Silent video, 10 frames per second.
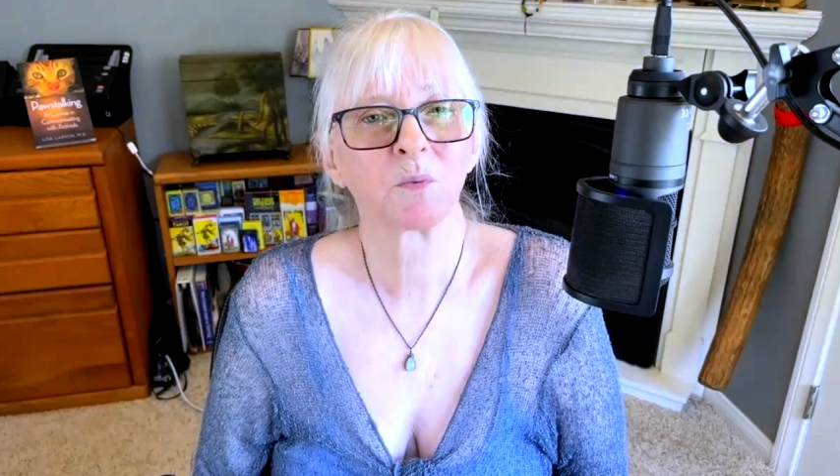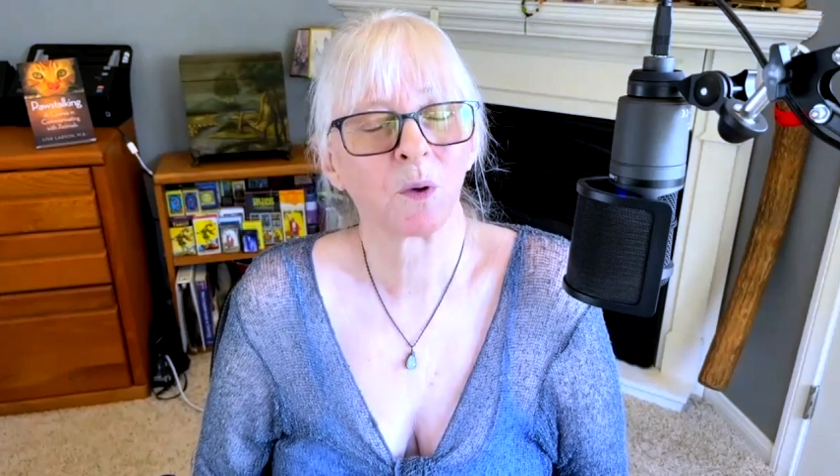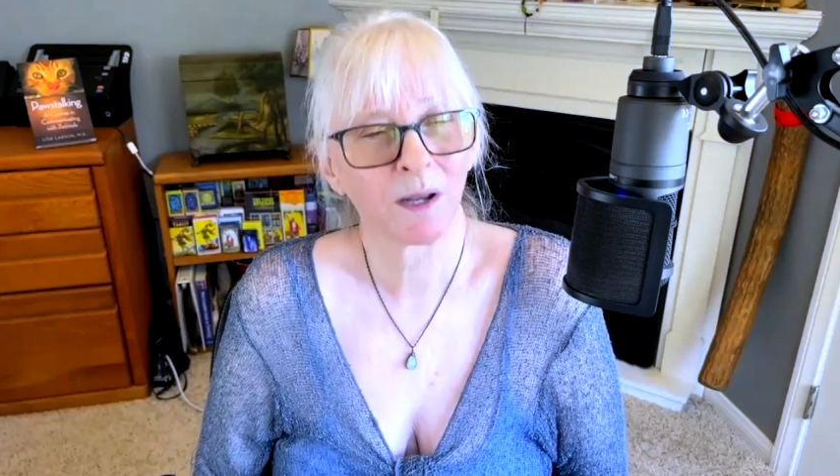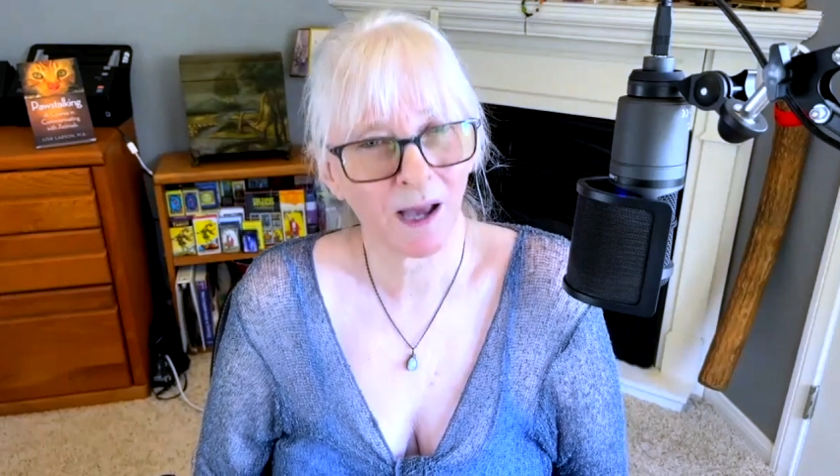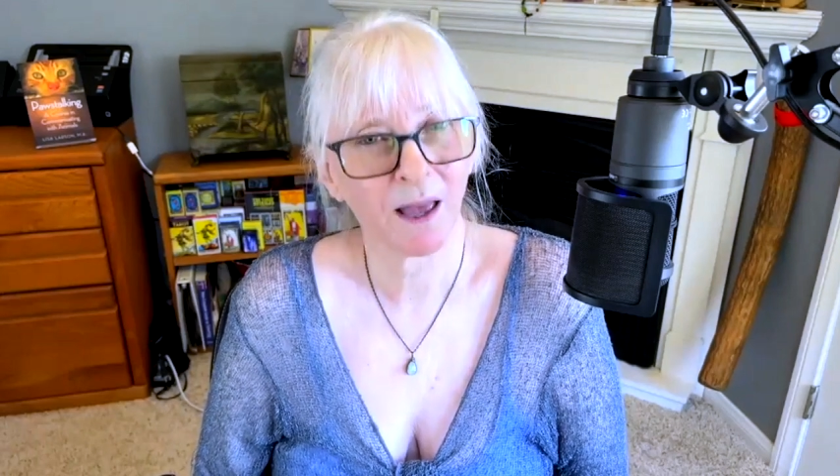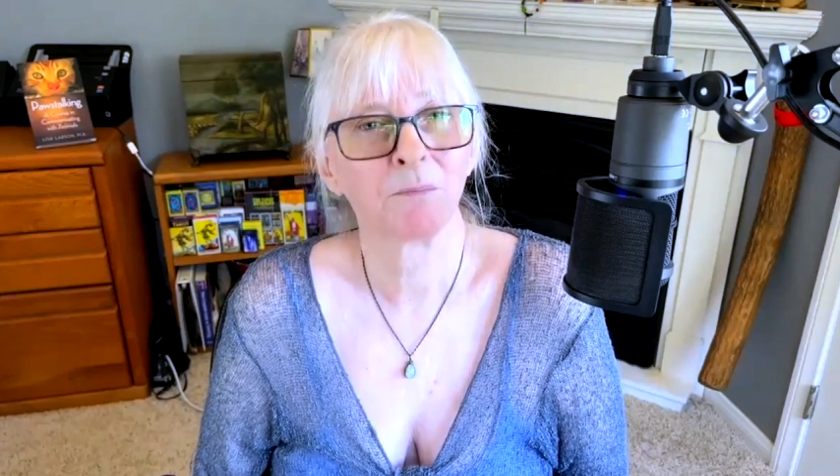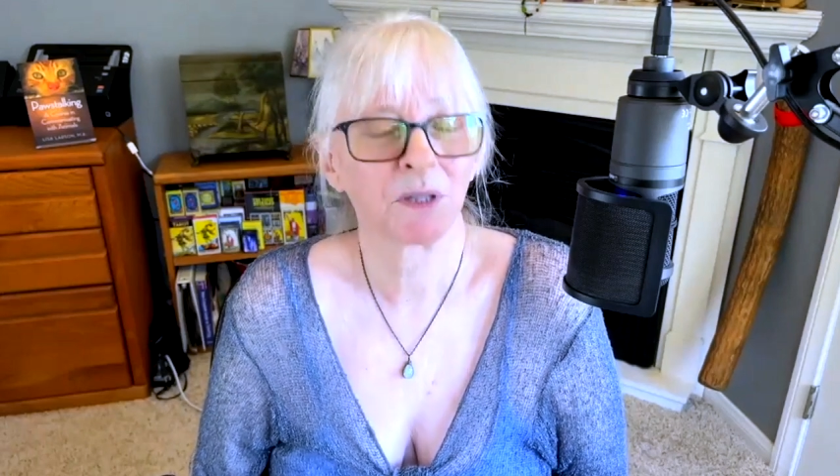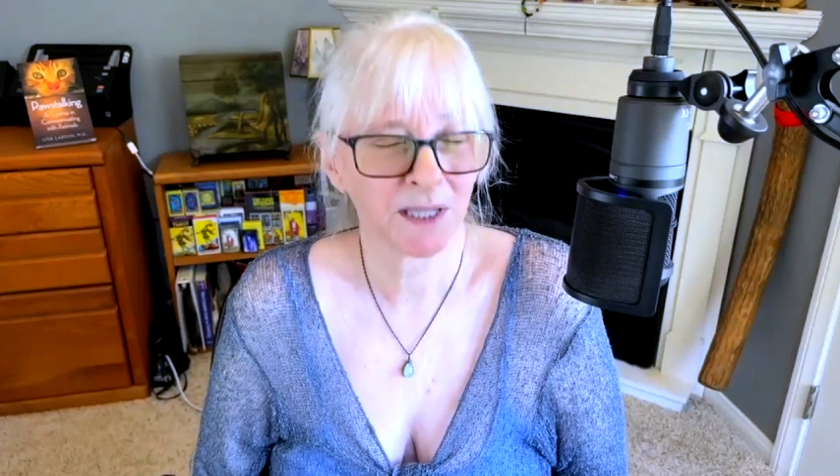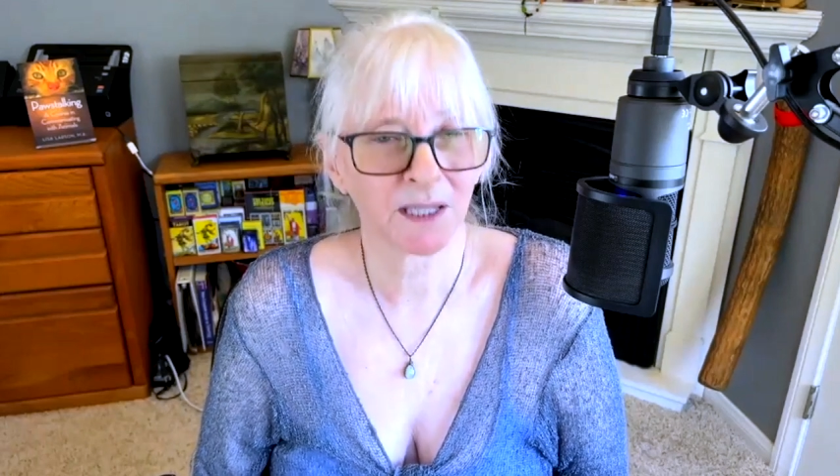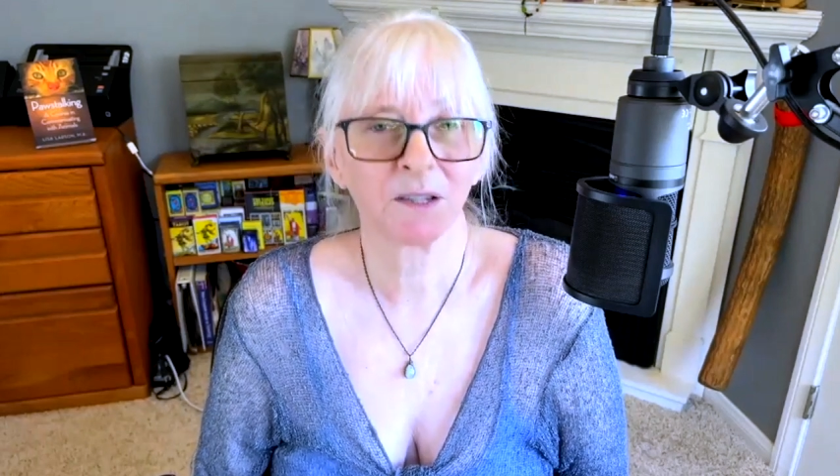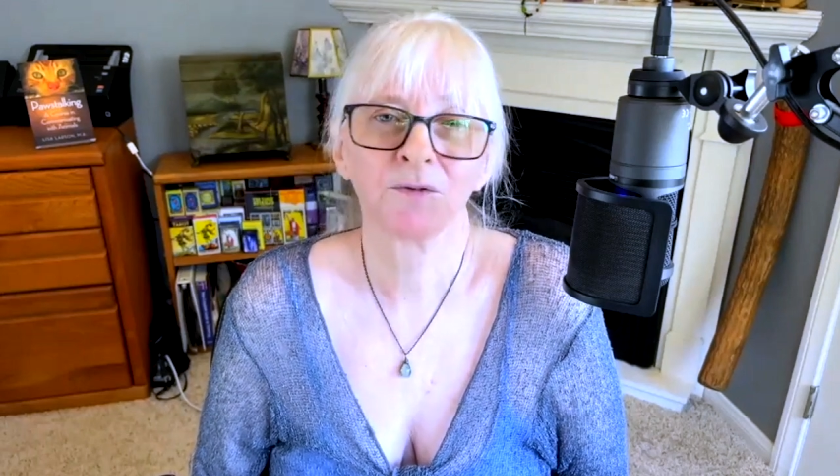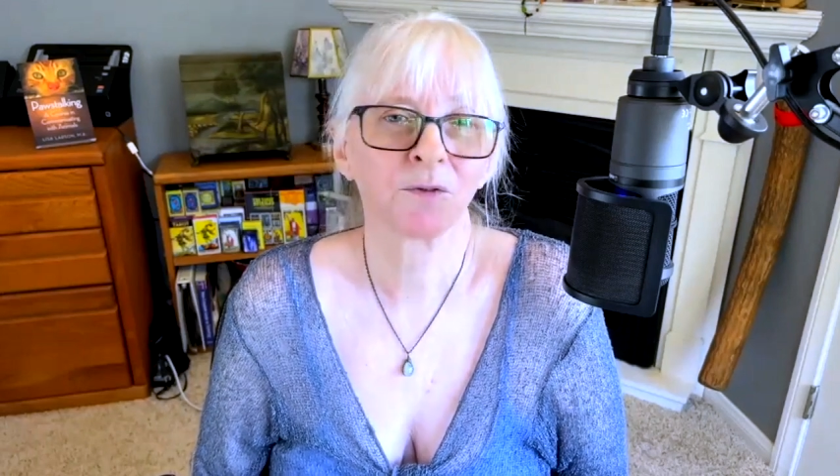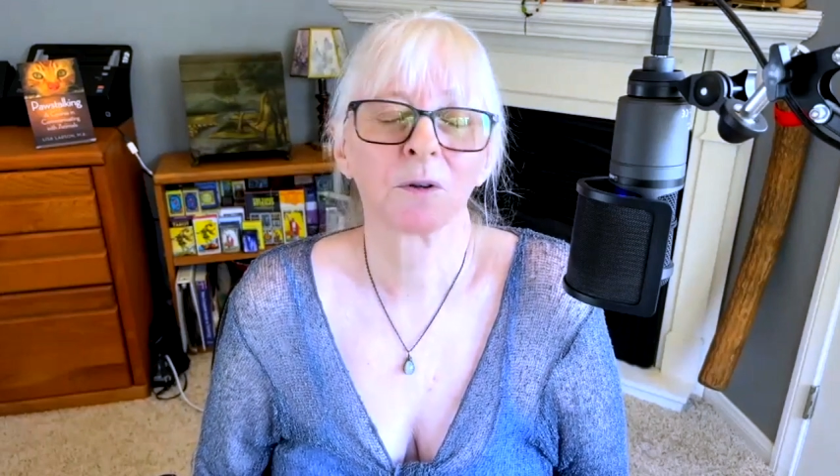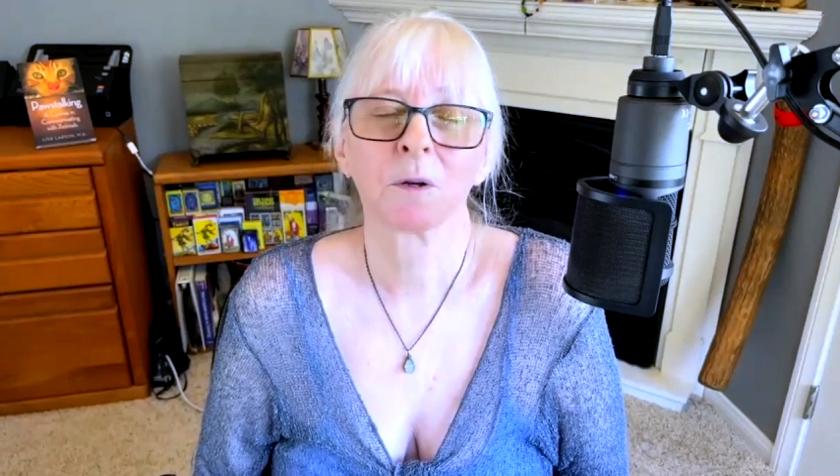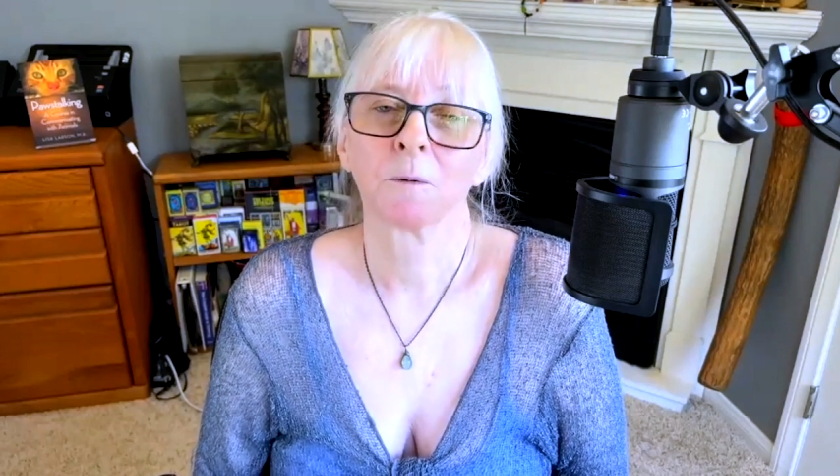what I believe,